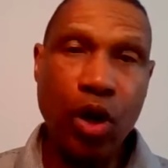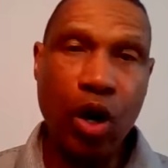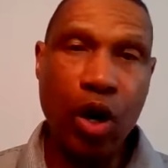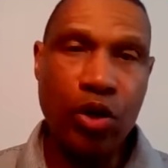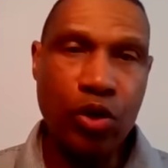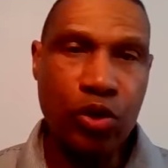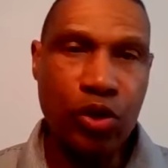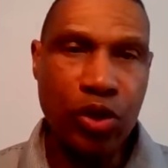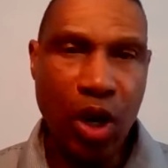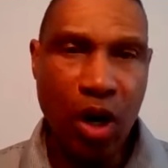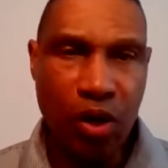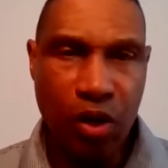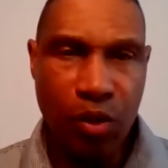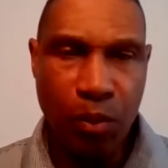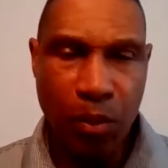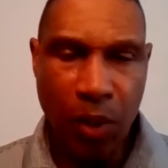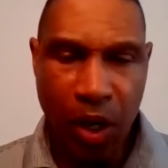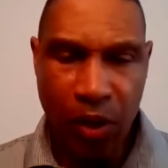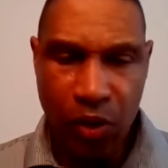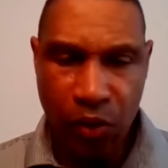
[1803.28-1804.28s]
Are you
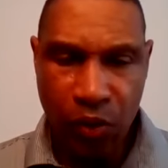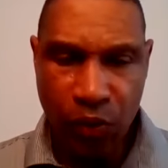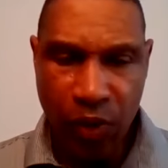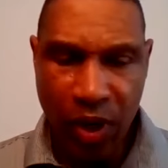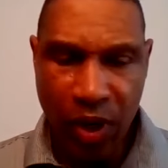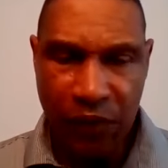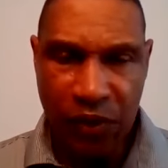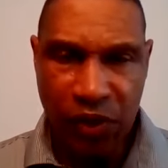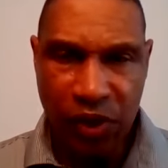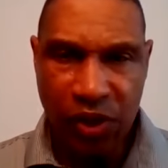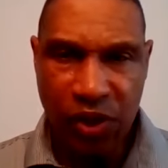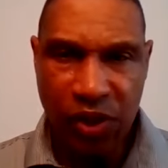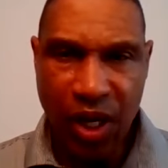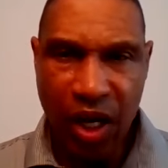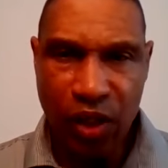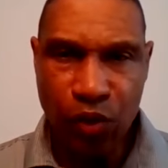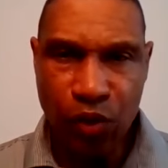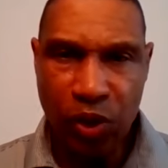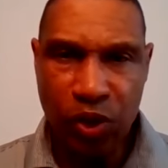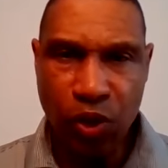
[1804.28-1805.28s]
referencing,
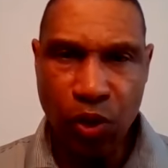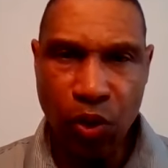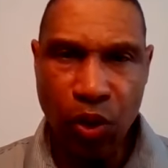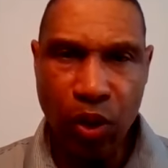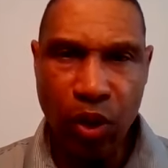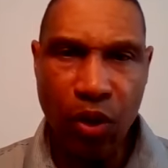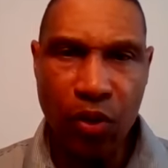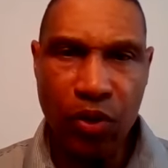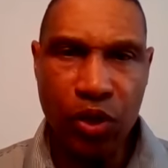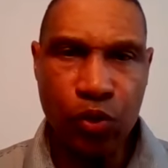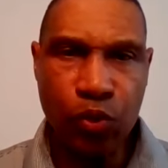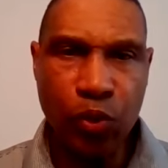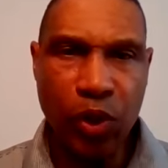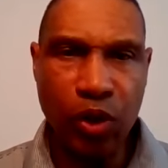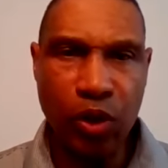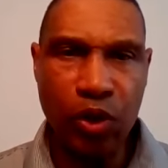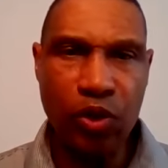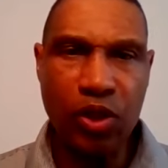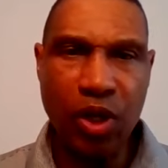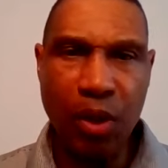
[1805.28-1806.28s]
Josh, what's going on this
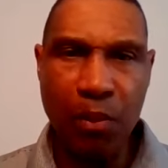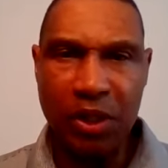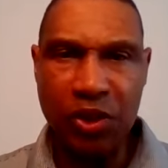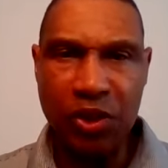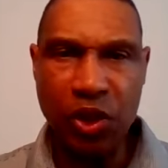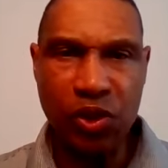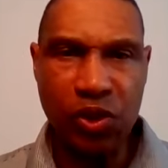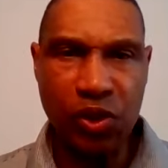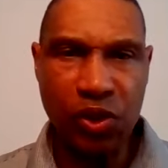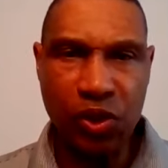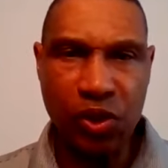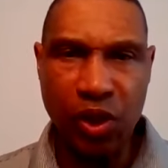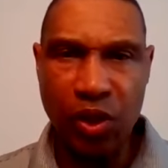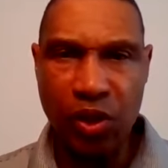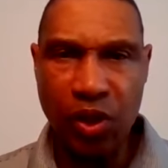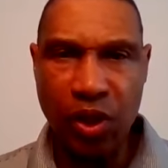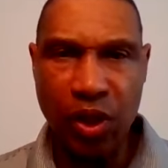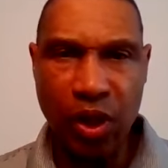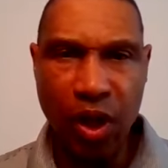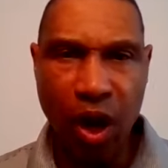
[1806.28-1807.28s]
week, or are you talking about just
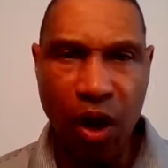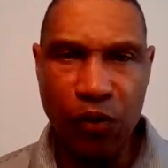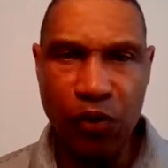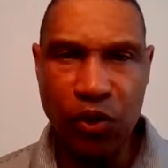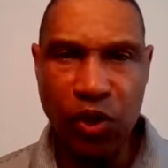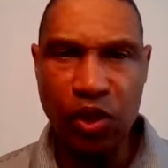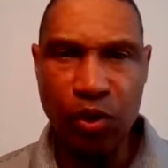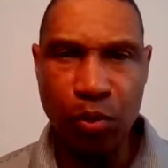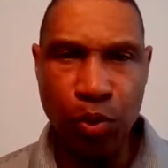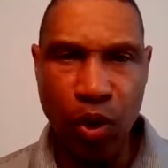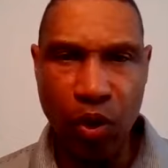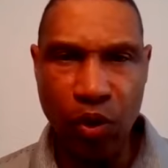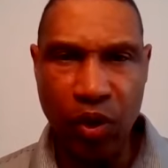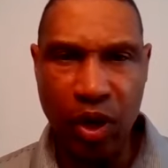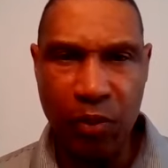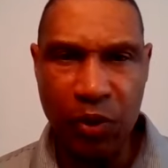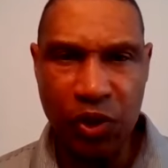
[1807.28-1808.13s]
the off-season program?